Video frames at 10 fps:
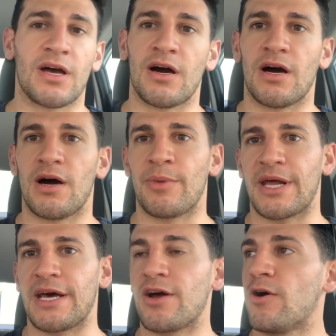I'm gonna
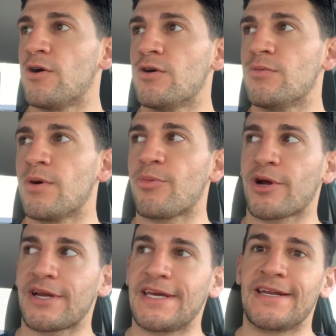head home,
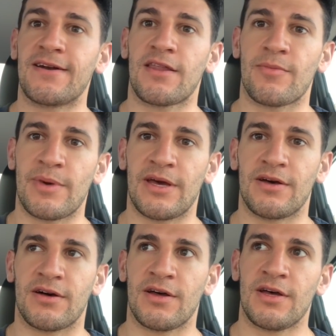probably gonna eat another
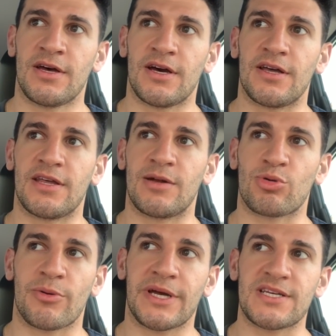meal, and then
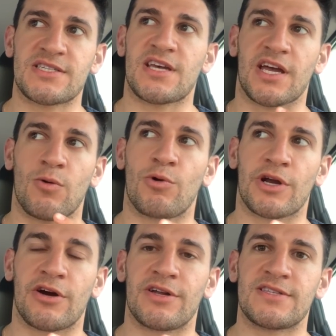probably get a second
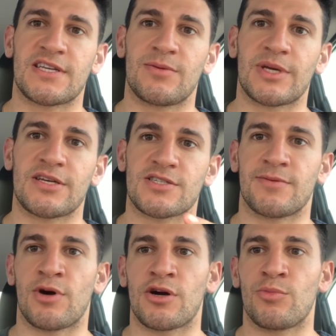workout in today because
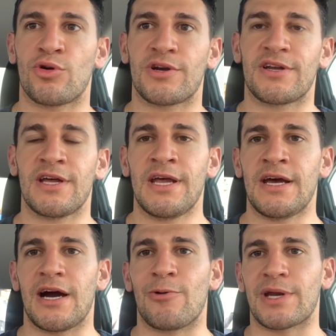tomorrow morning
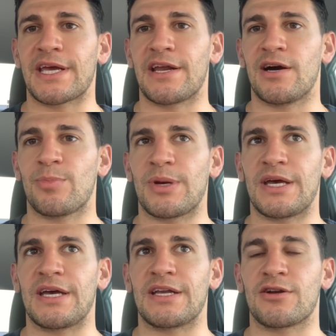I wanna get up
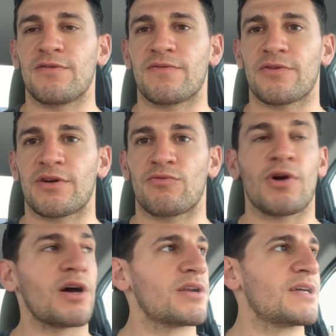and go for a
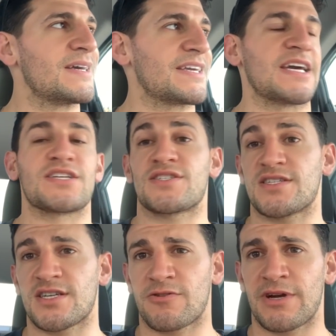run, catch the
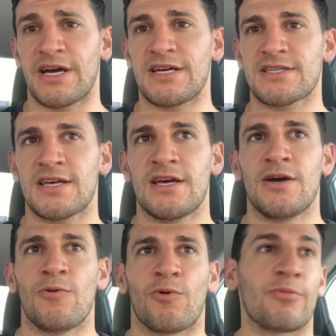sunrise.
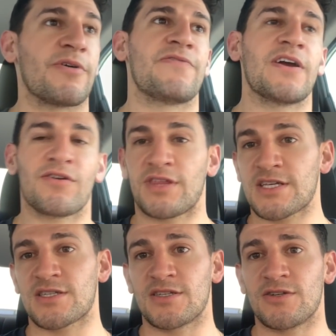One of my favorite
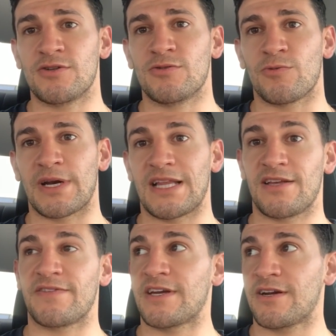things to do when I
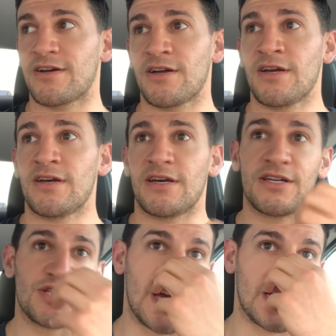lived here
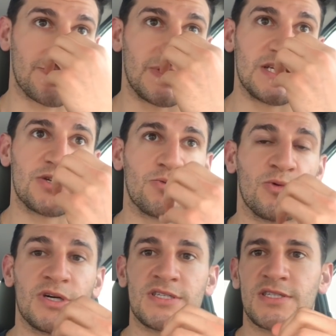in Jack's Beach
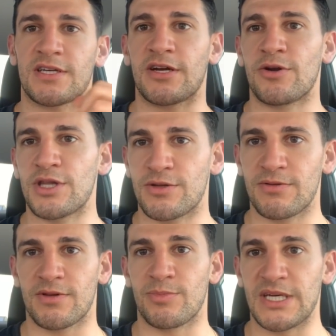was to go to
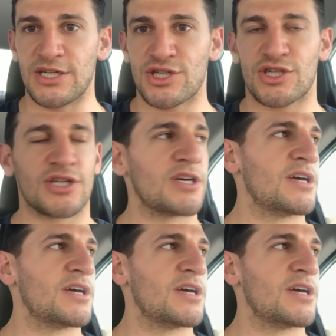the beach